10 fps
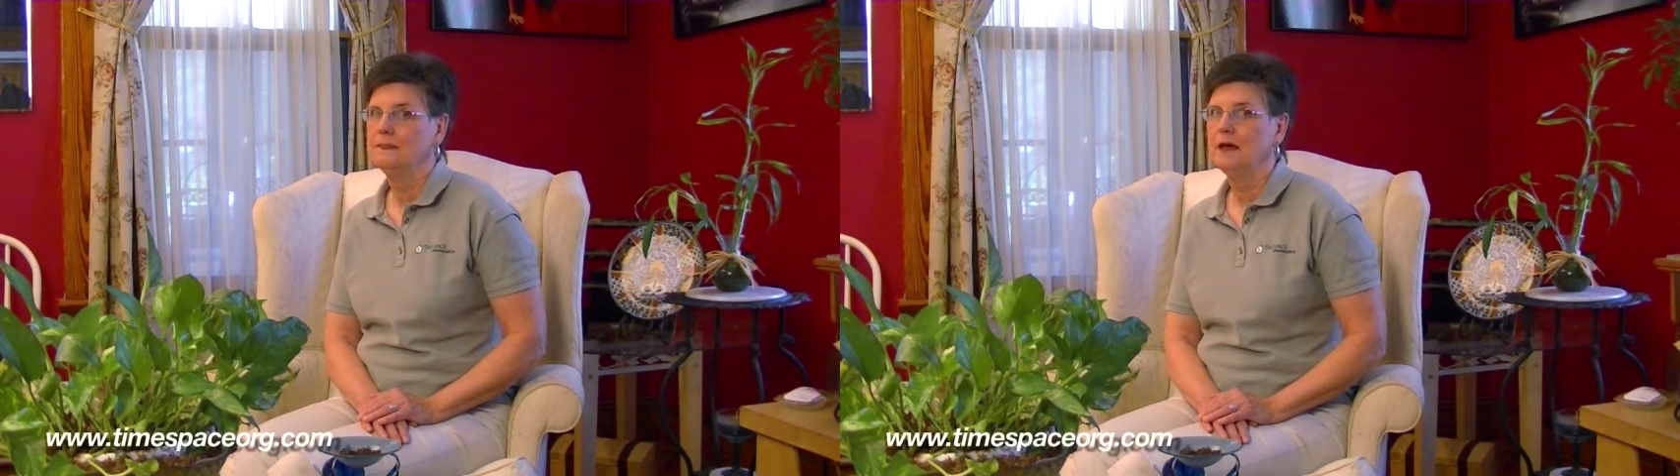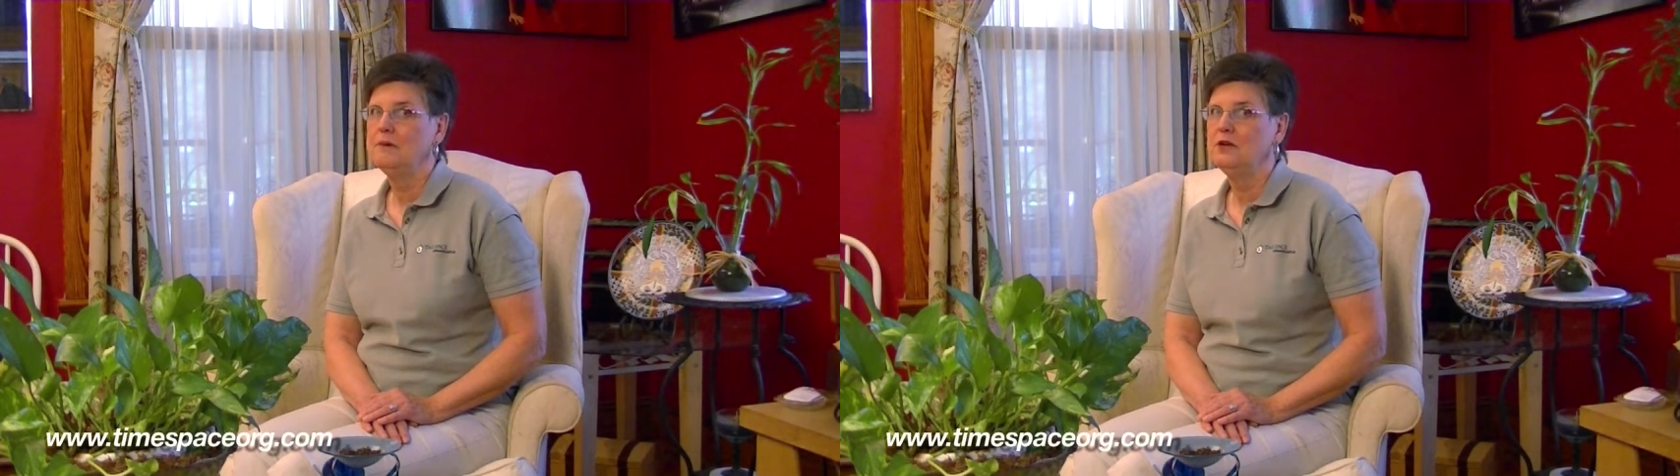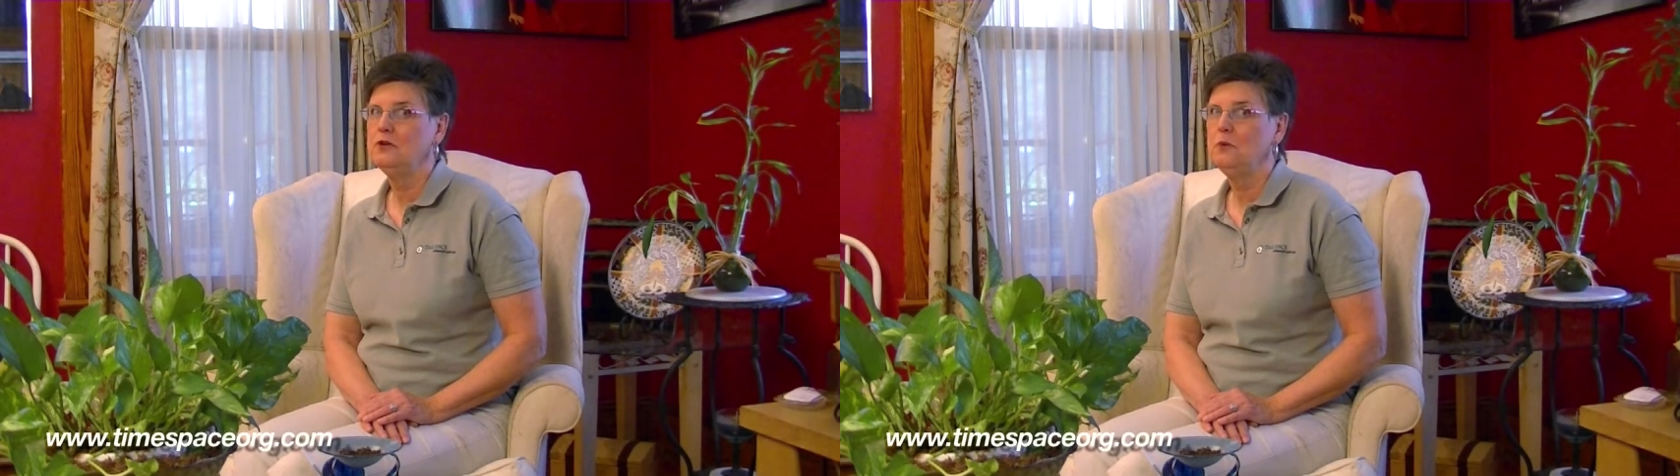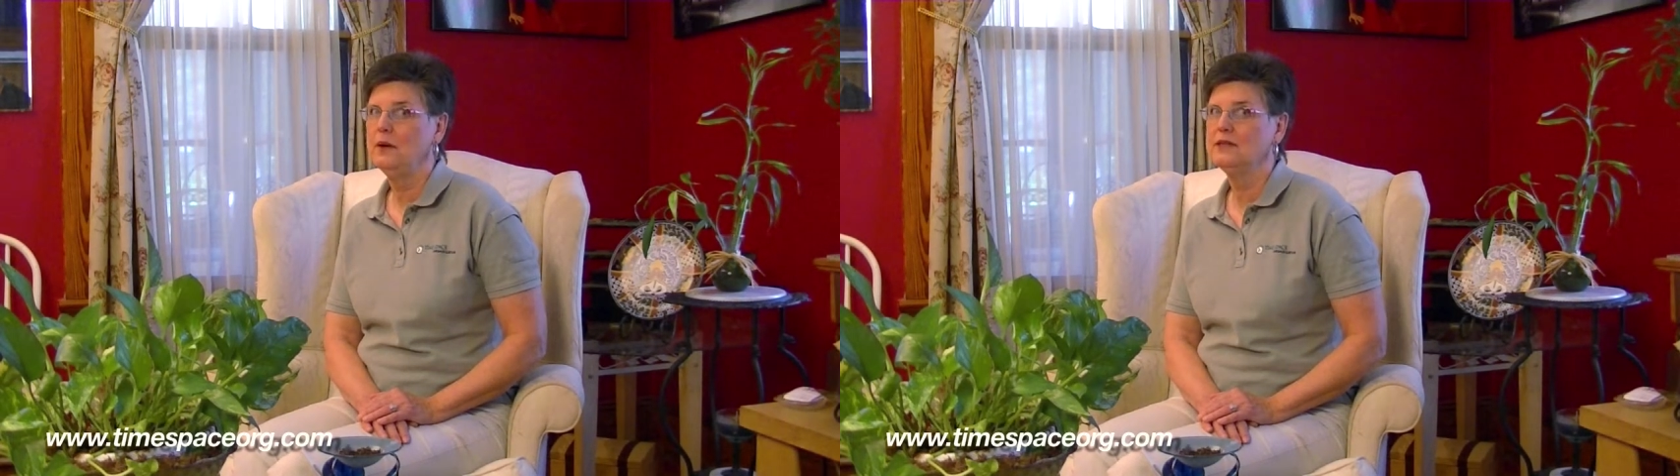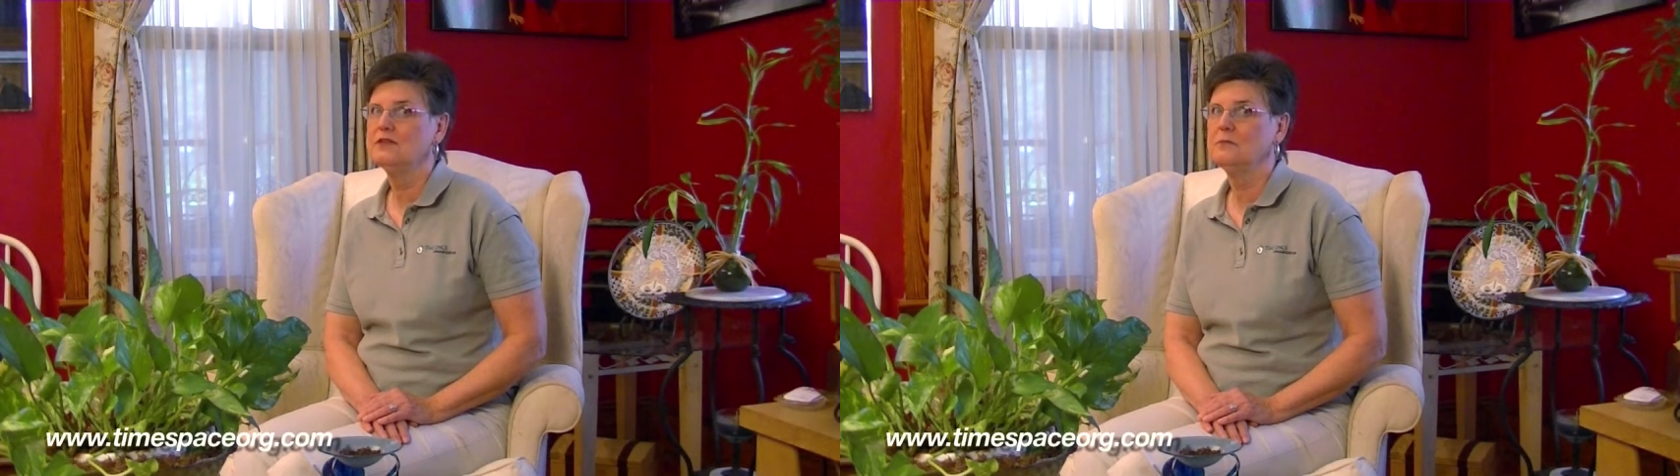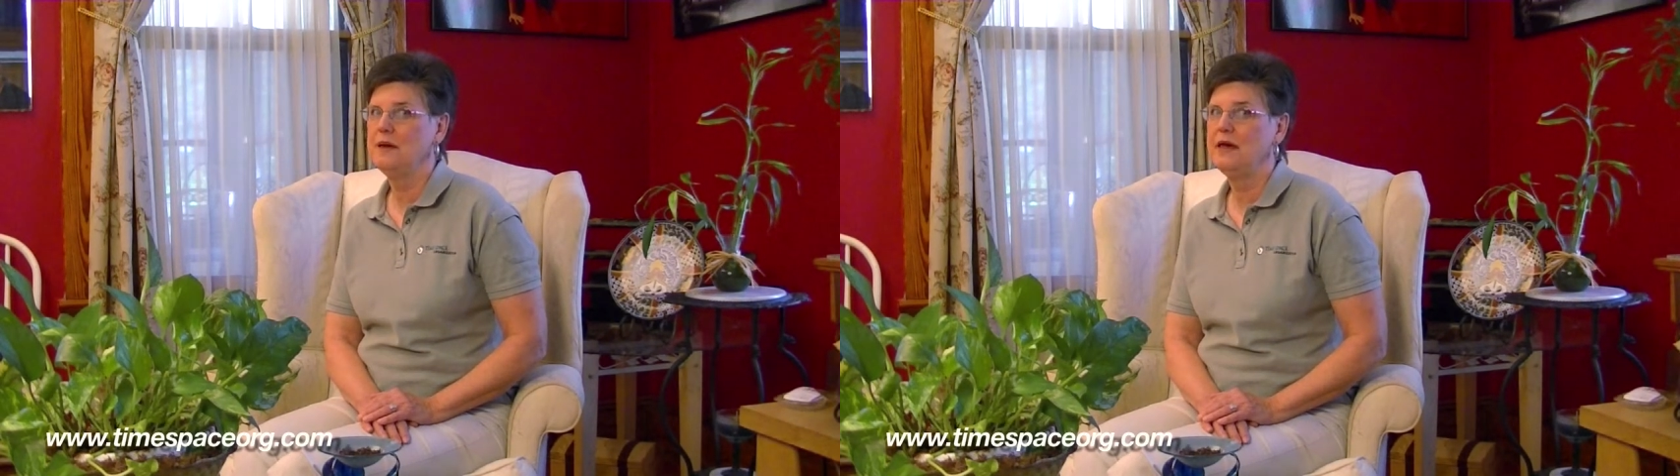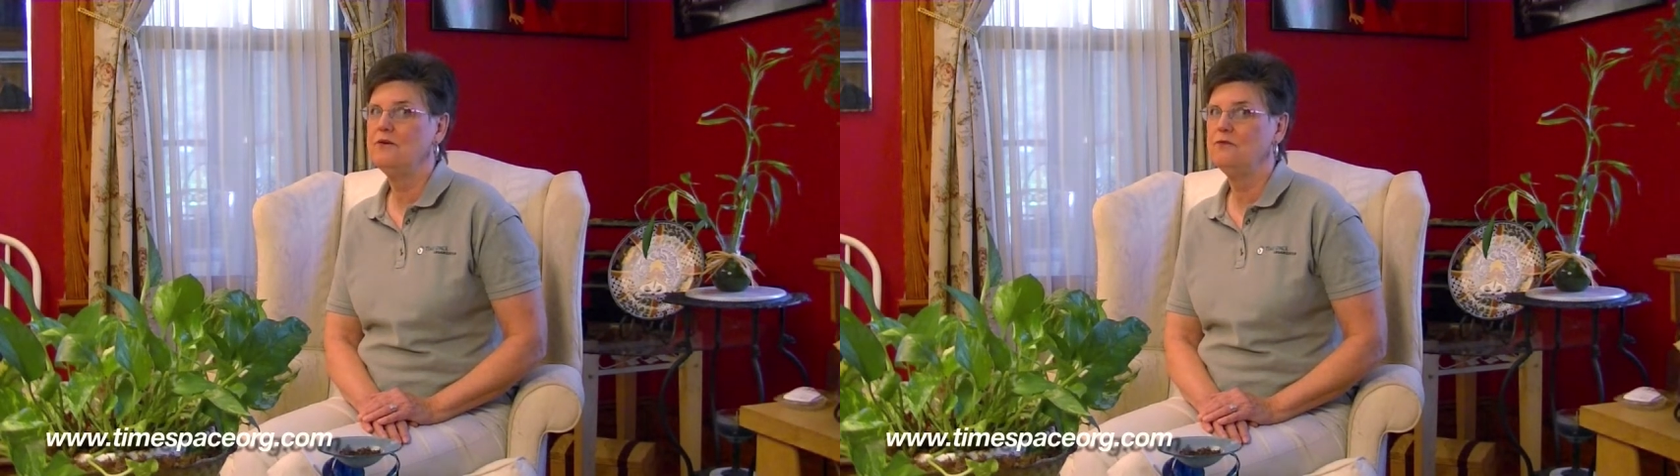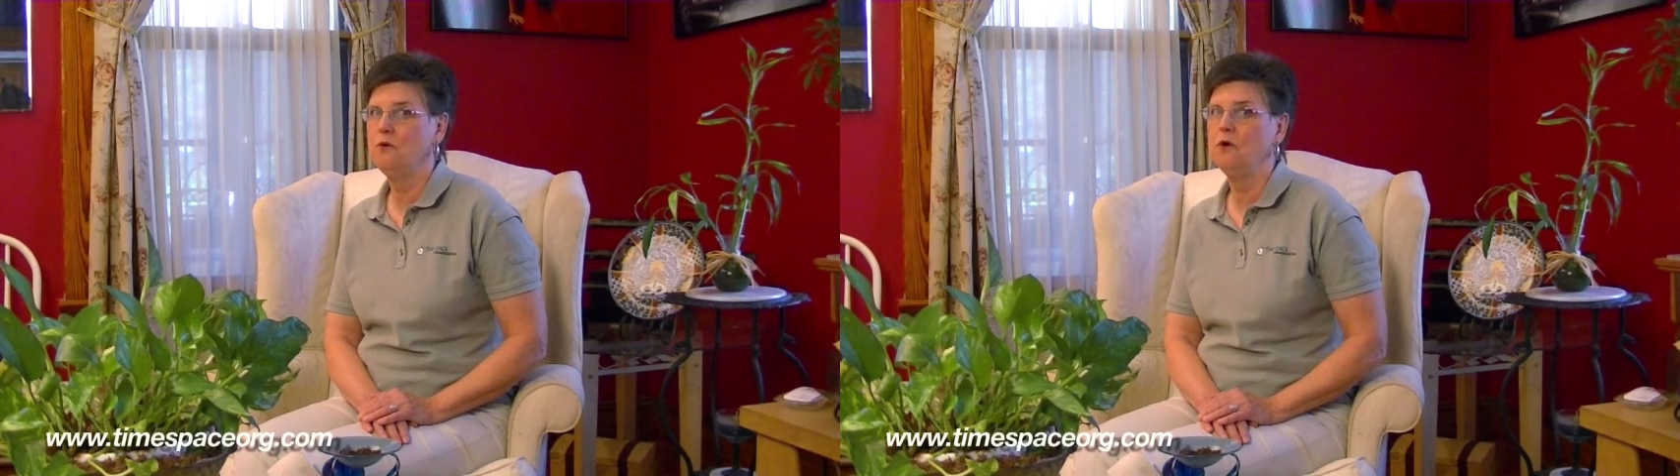I mean, who wants to pay
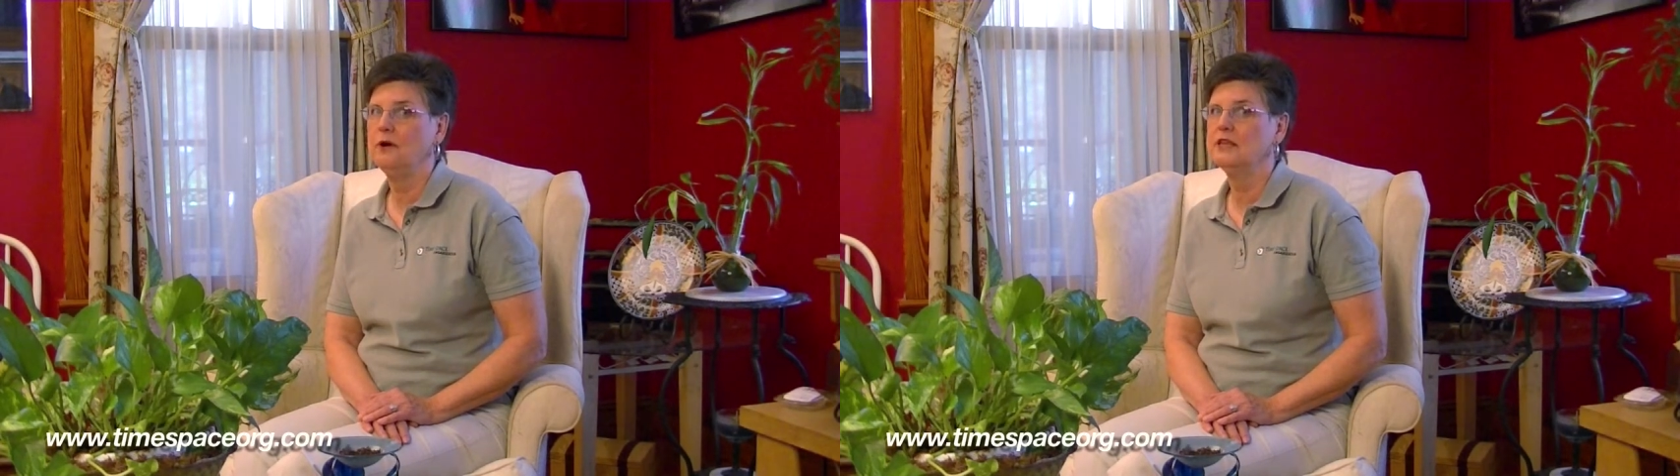for